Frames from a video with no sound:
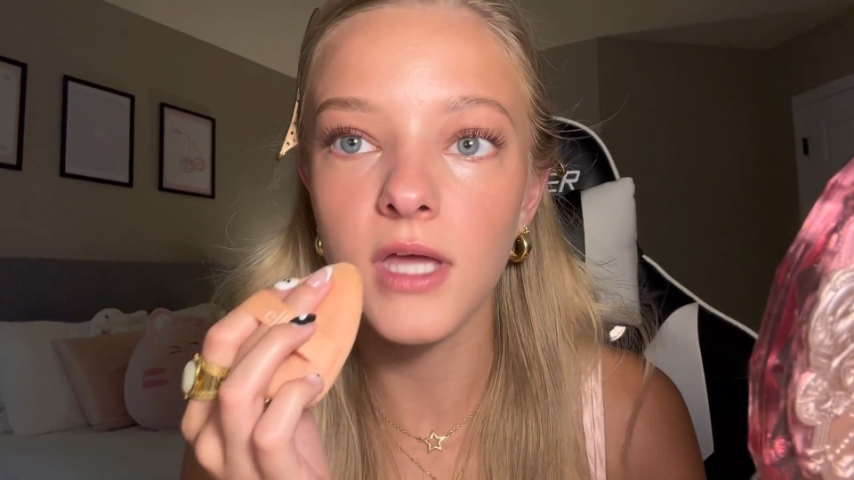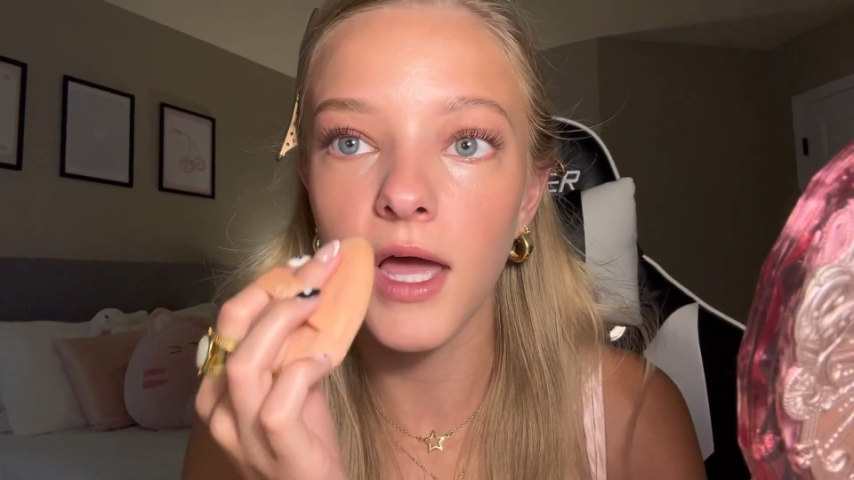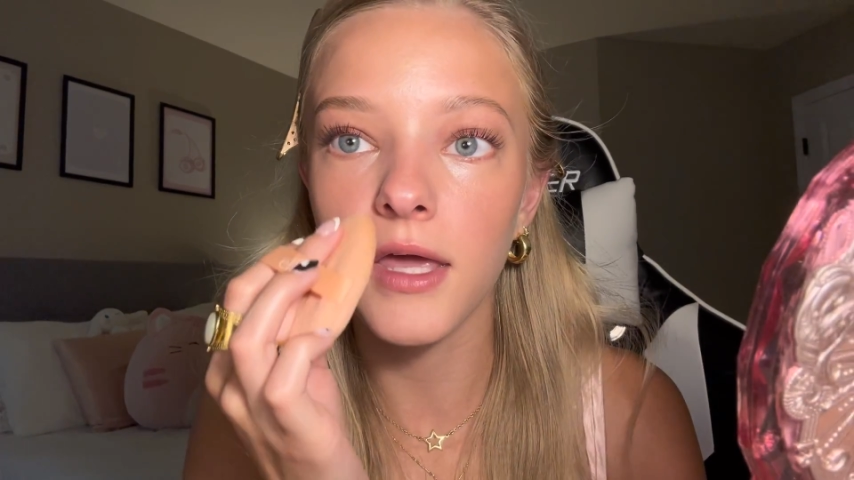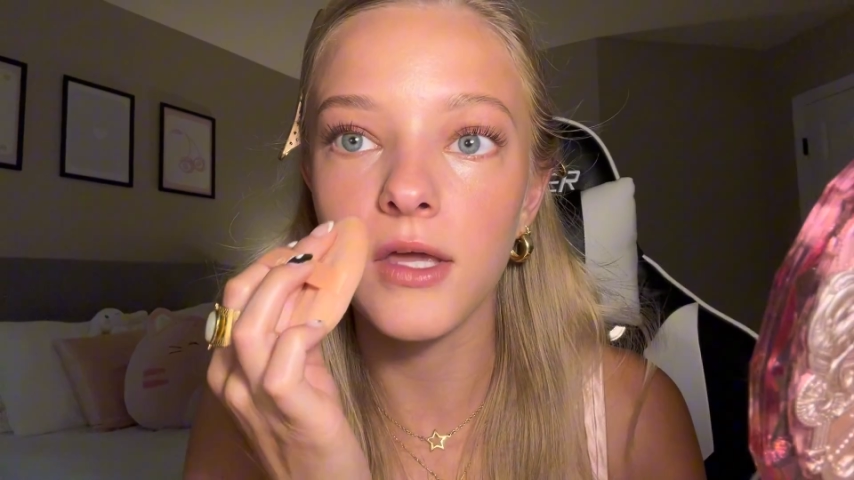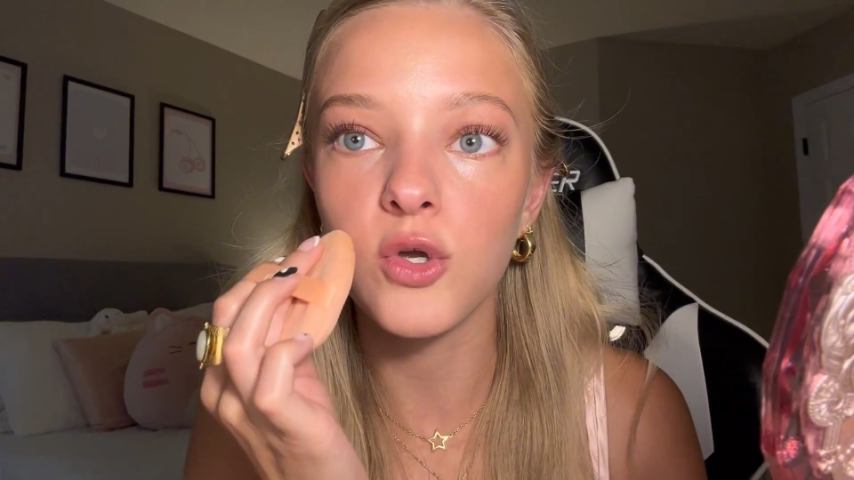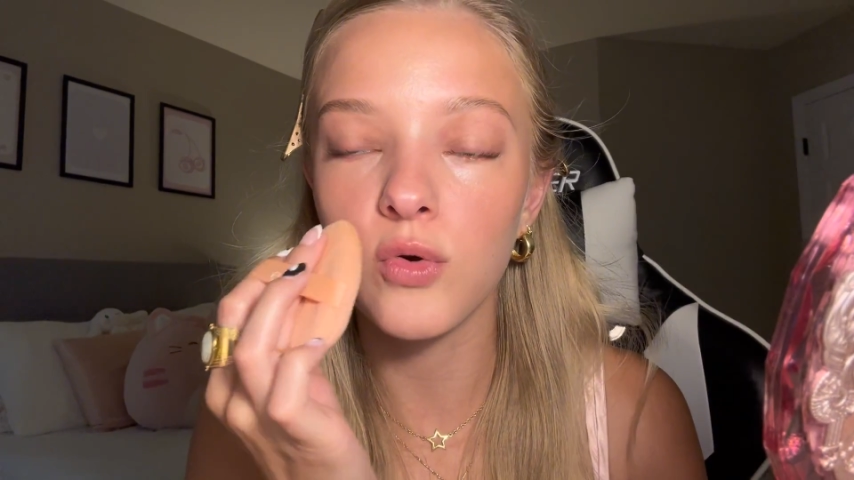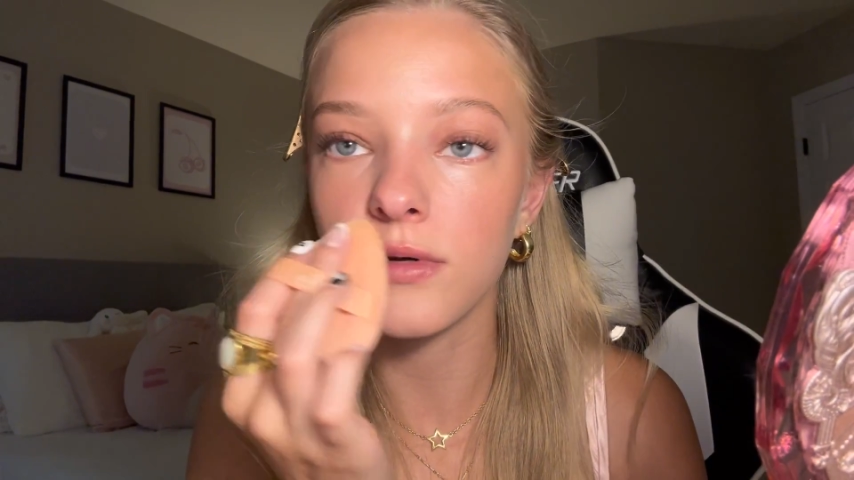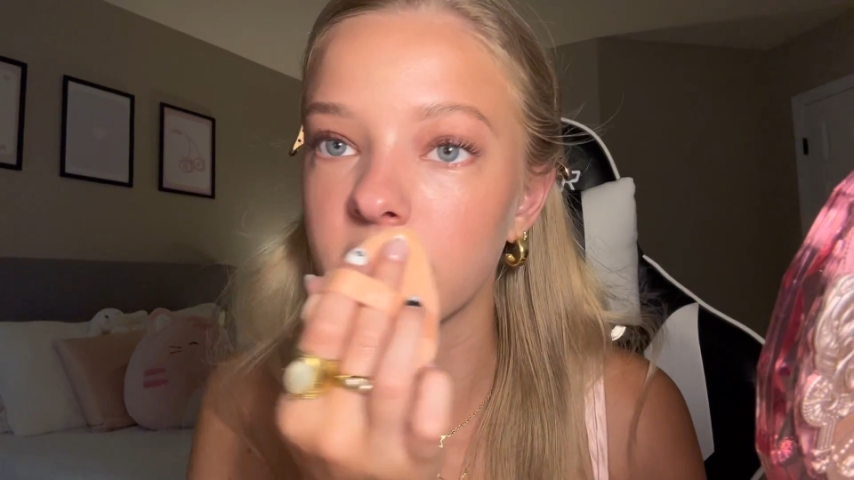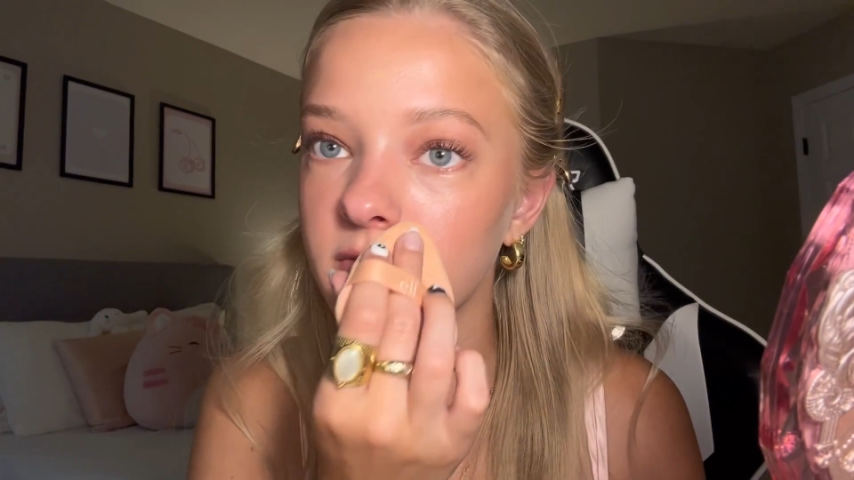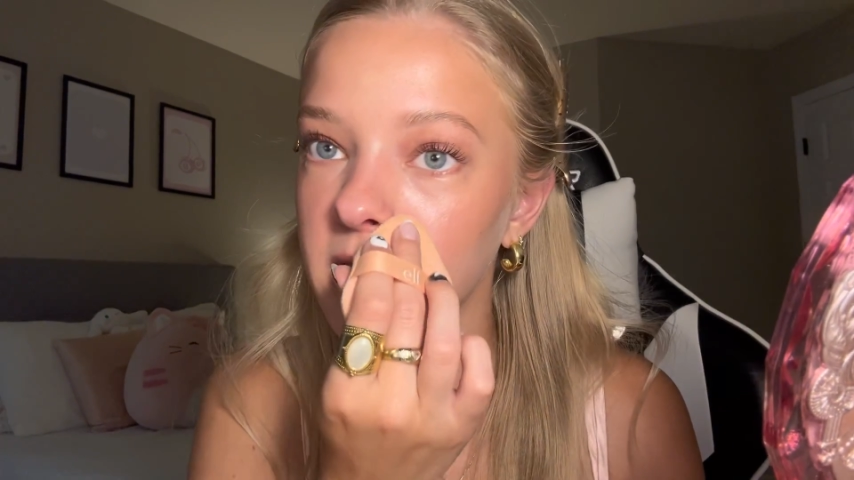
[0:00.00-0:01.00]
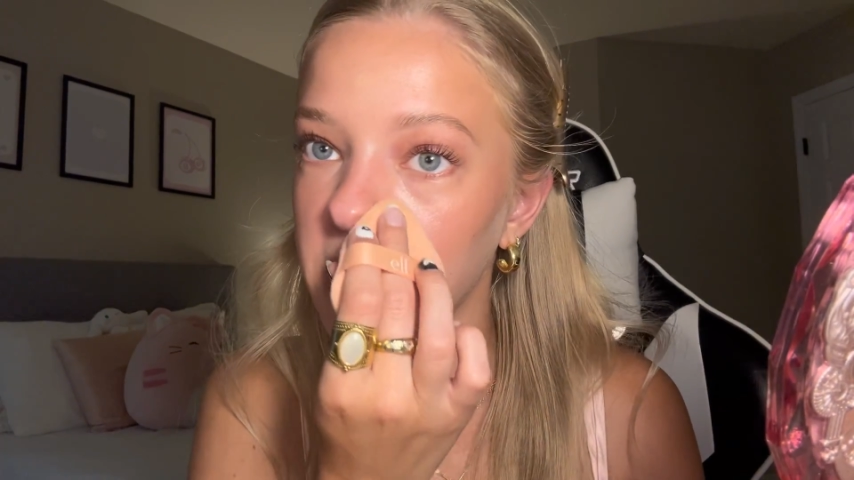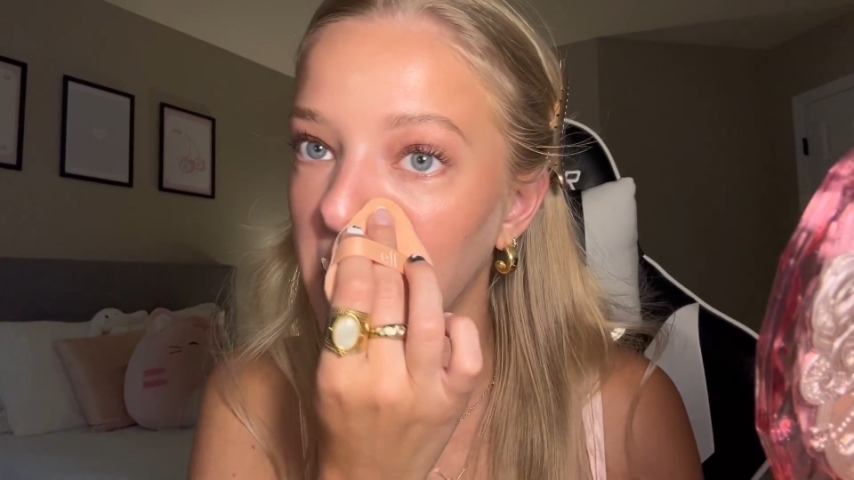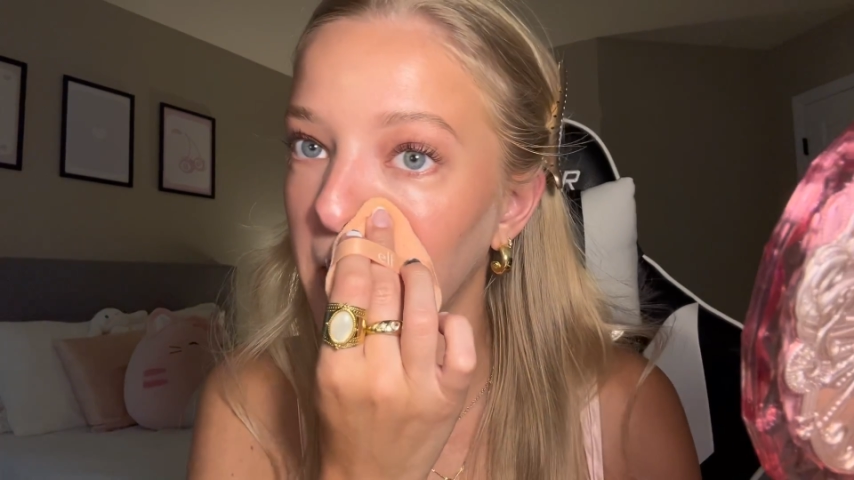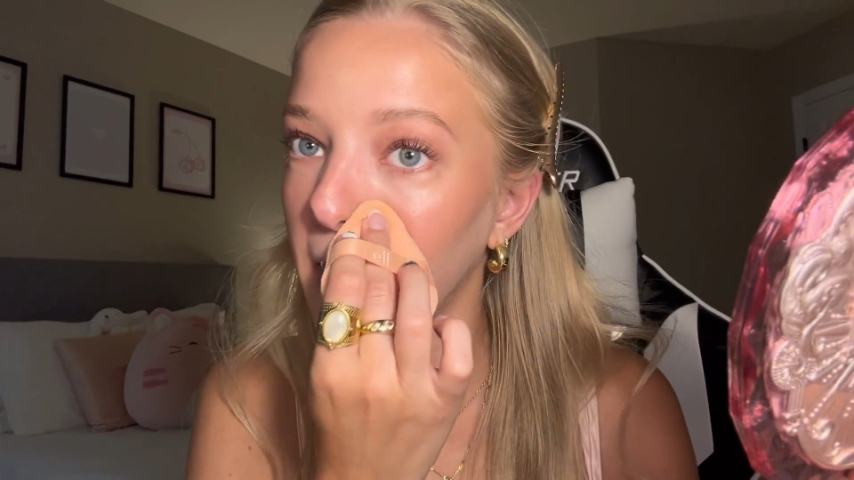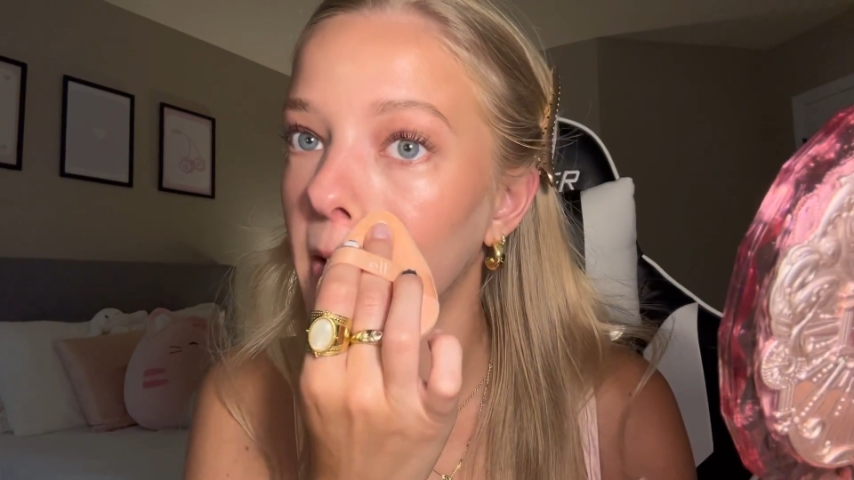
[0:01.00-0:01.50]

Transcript: I crease right there,